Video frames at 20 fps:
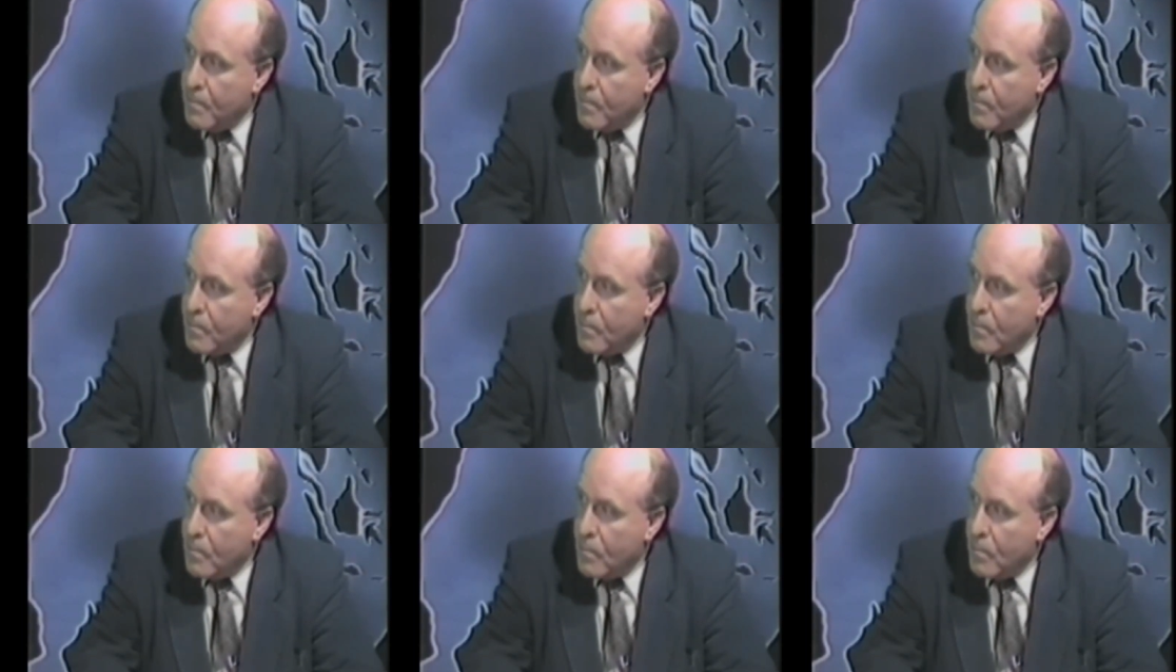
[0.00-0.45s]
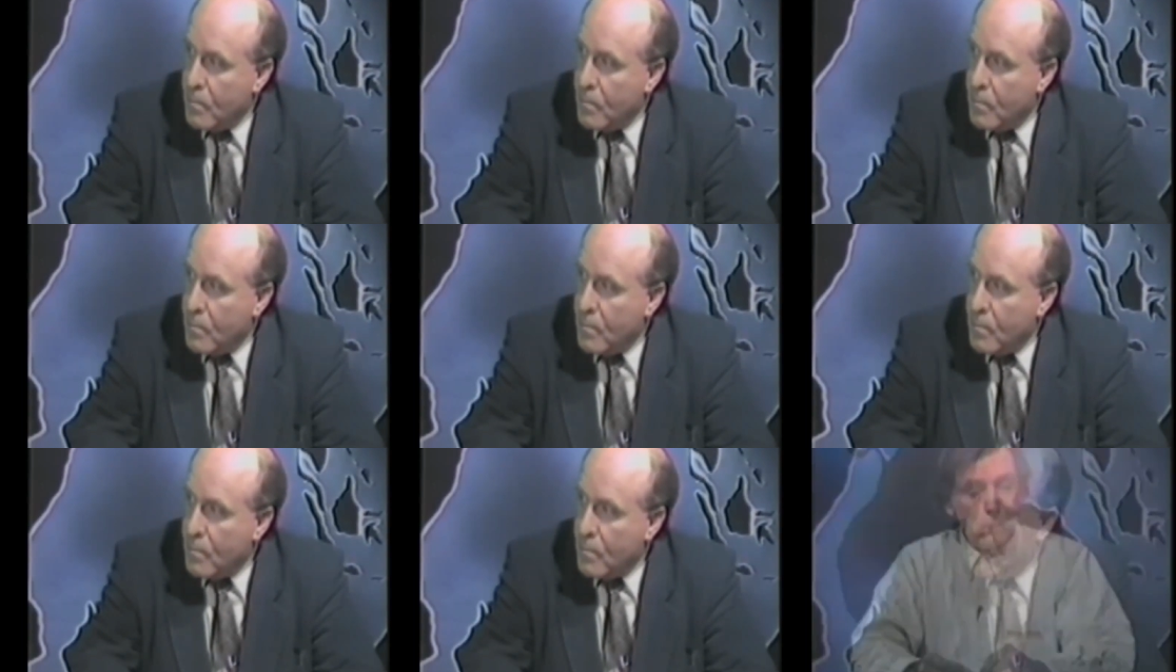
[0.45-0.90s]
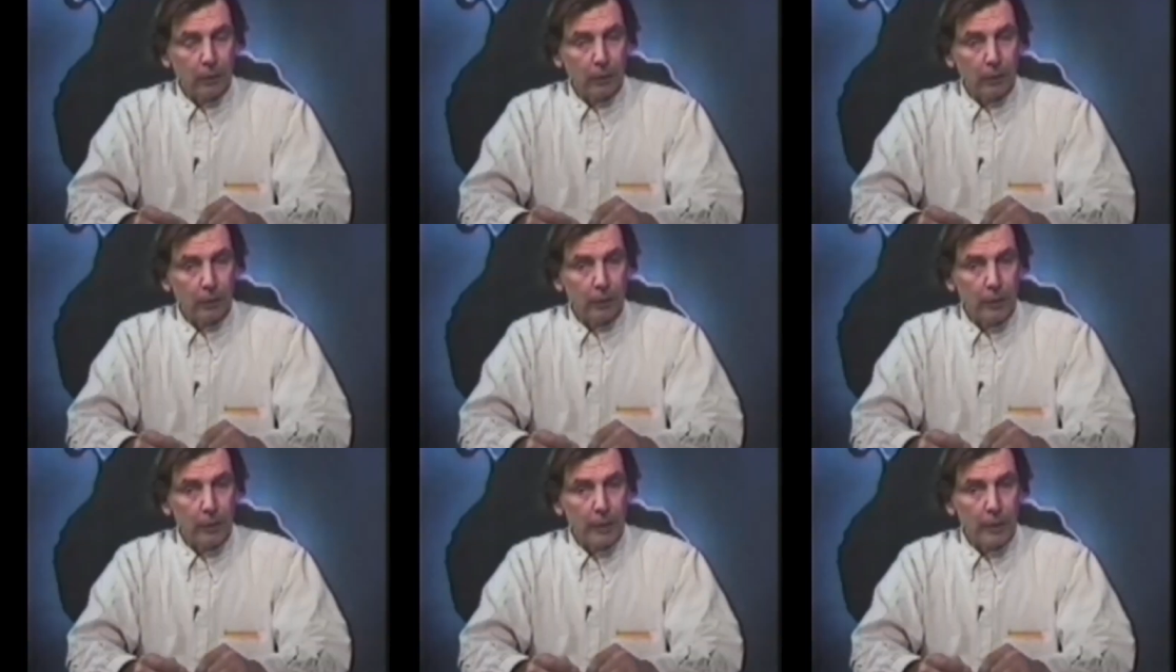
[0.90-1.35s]
No.
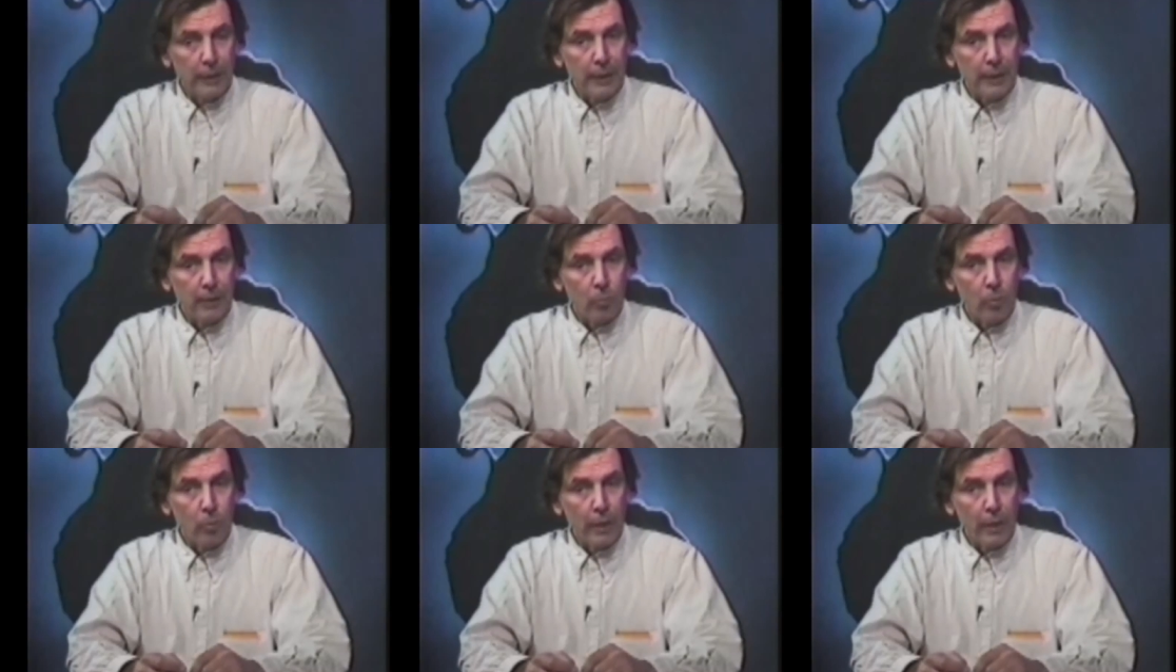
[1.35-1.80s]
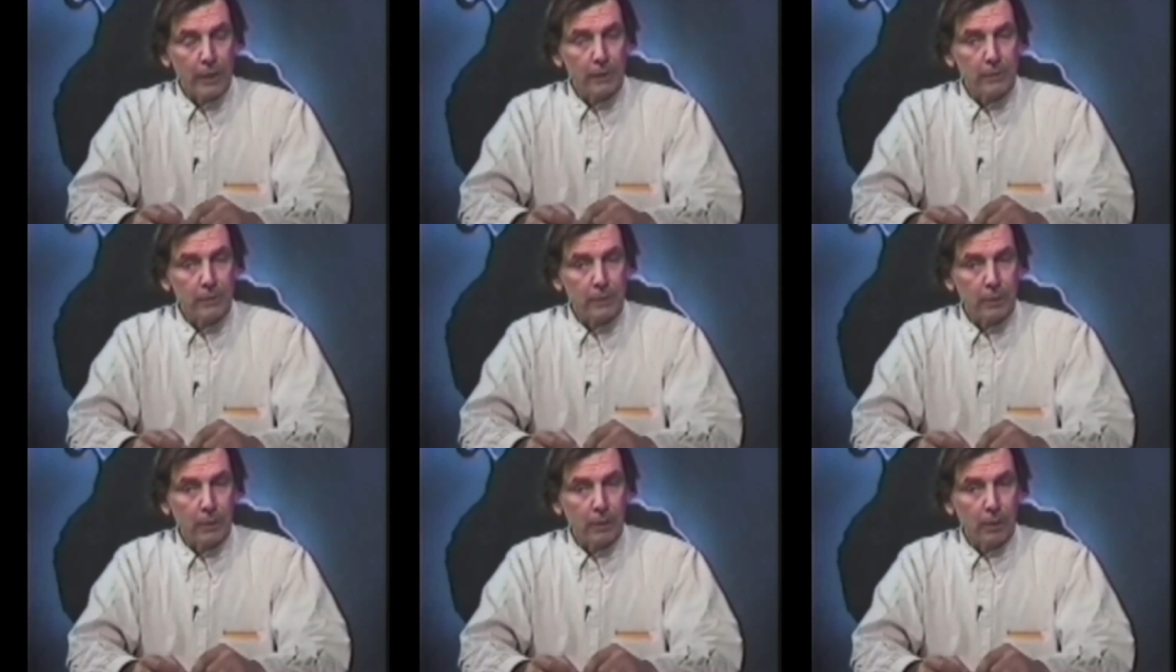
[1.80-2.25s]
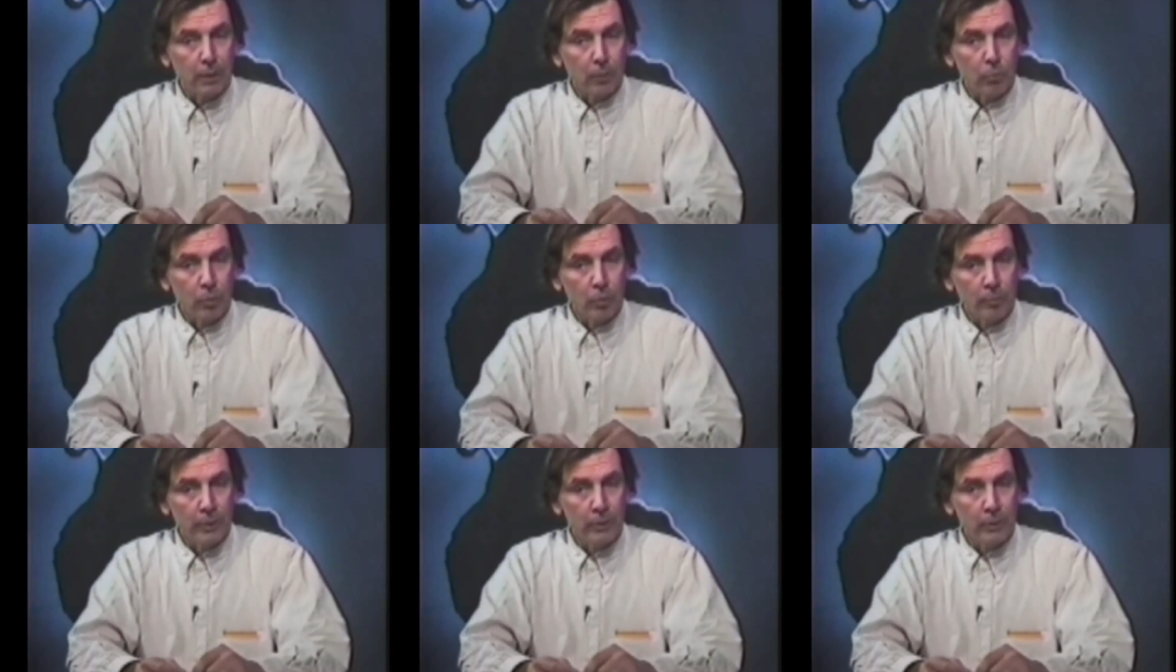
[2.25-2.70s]
A white
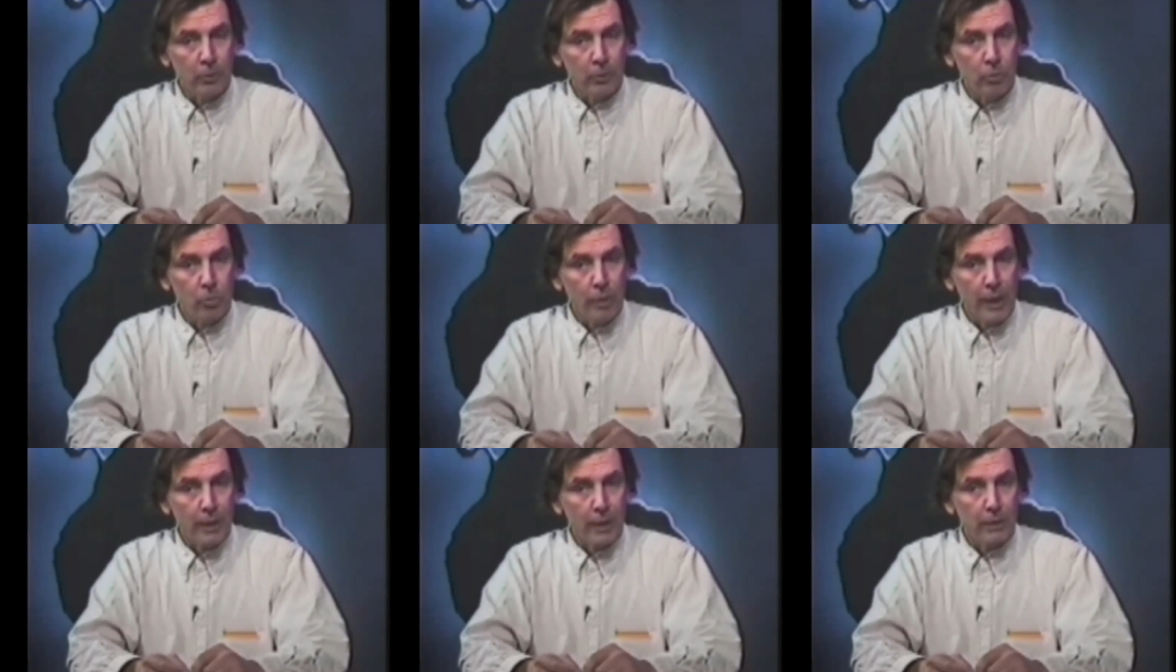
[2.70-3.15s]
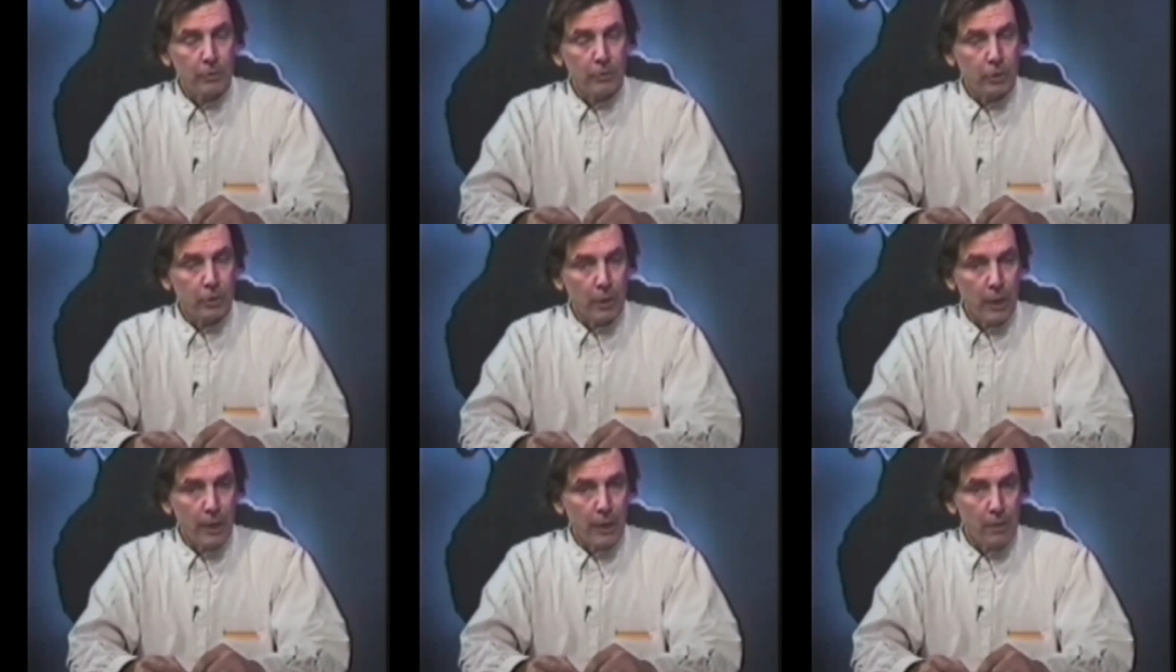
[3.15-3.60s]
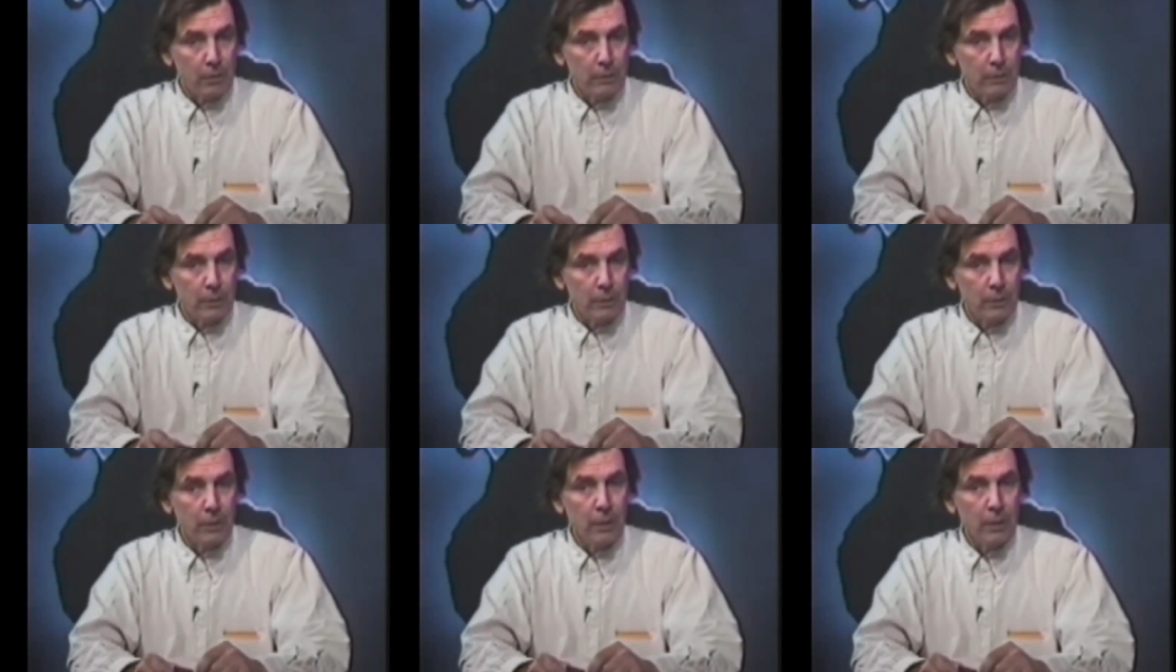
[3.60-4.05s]
woman who had a
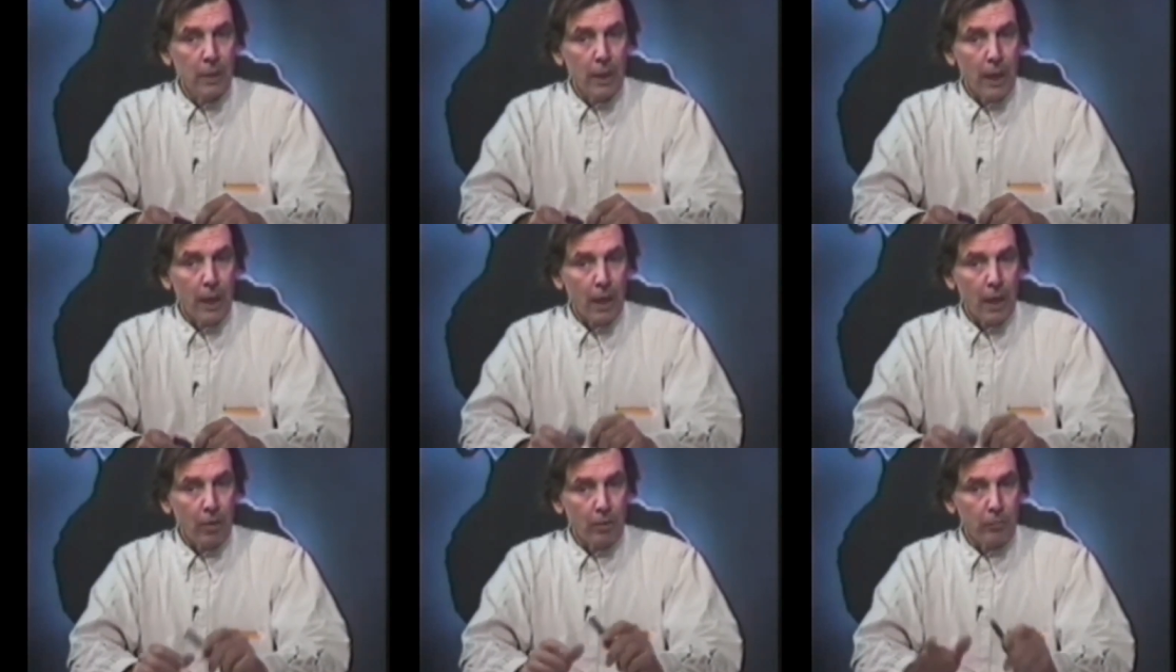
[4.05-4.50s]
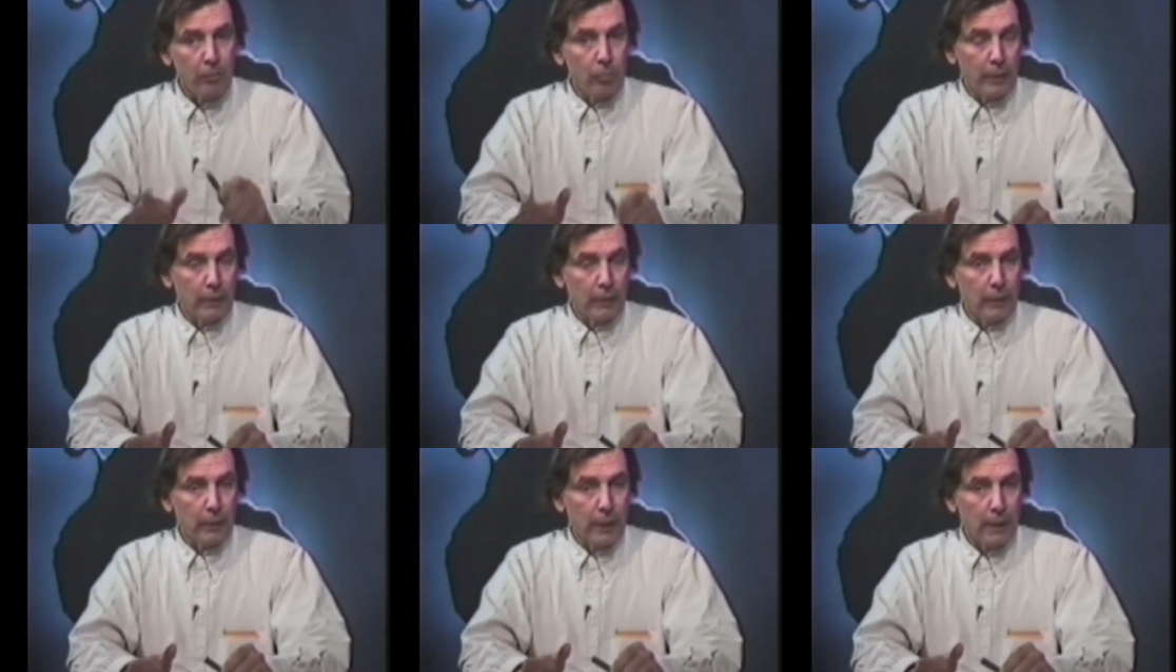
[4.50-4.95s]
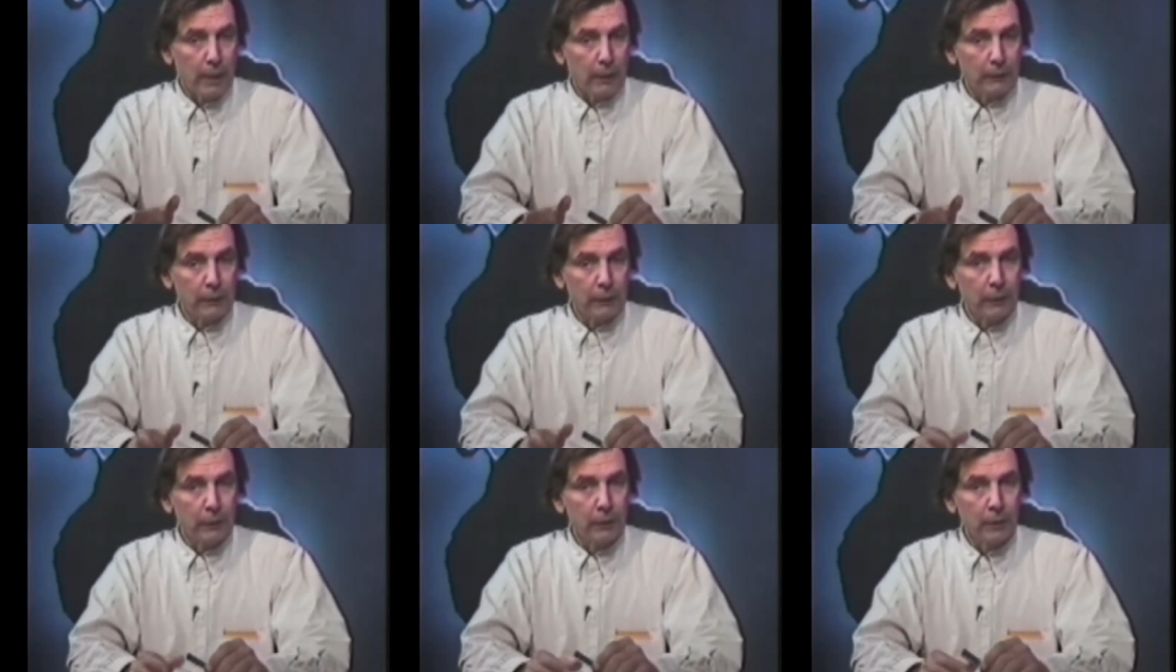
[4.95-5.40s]
child out of wedlock